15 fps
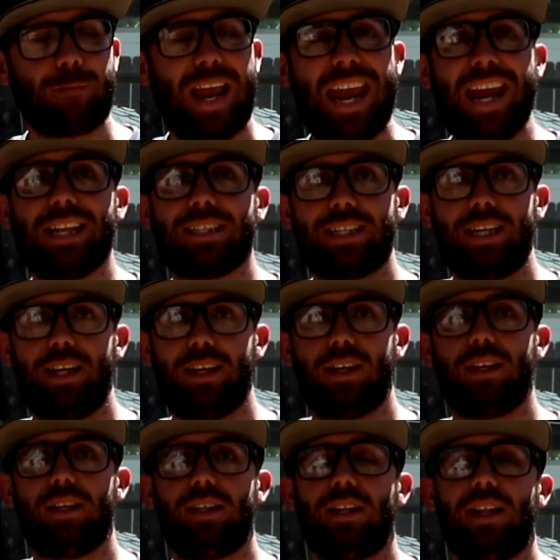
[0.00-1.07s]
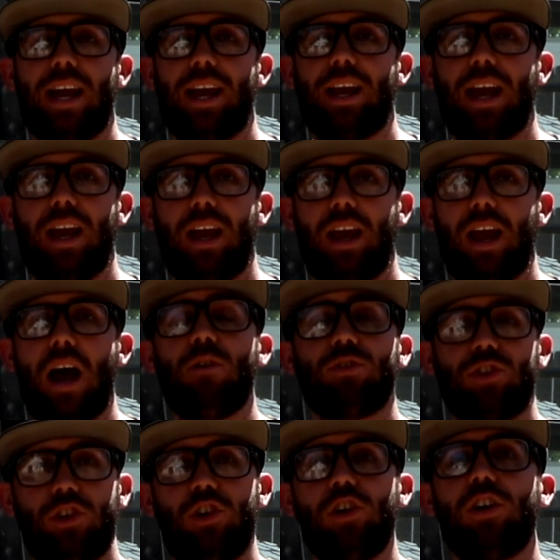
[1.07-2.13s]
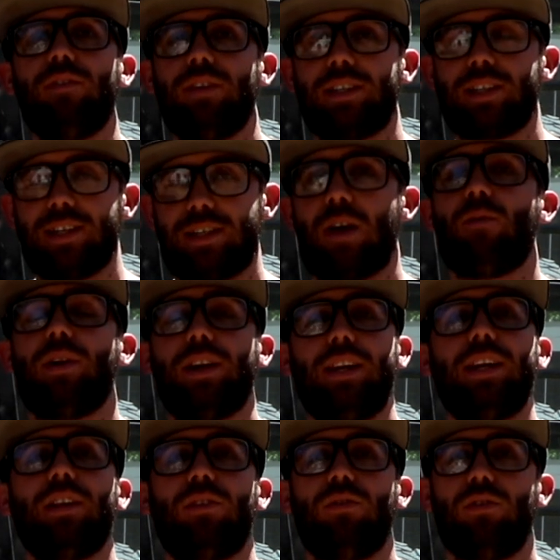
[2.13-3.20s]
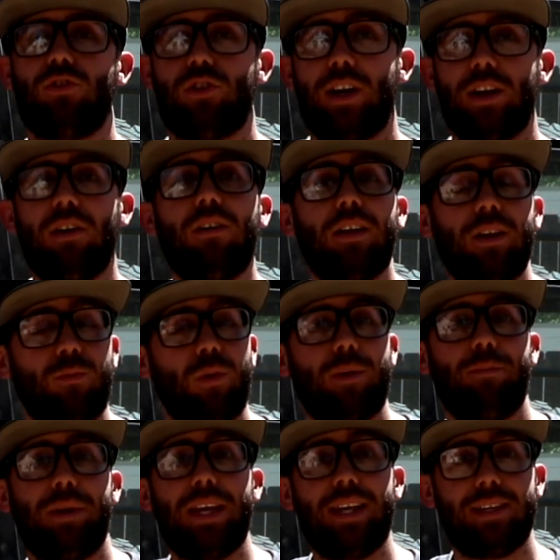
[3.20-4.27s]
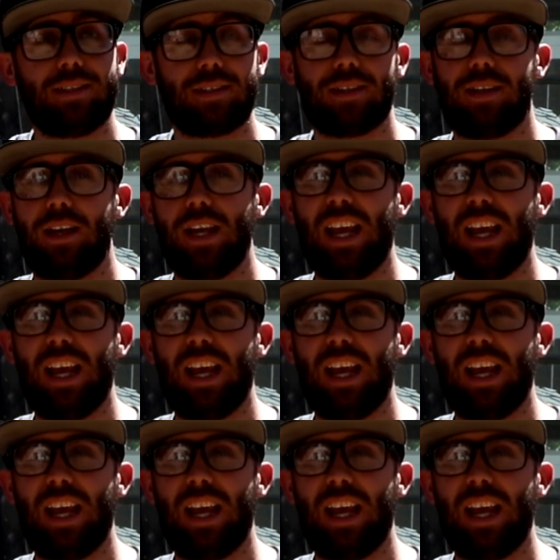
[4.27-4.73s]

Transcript: antsy to like, I was nervous because I wanted to get through the trail in one piece.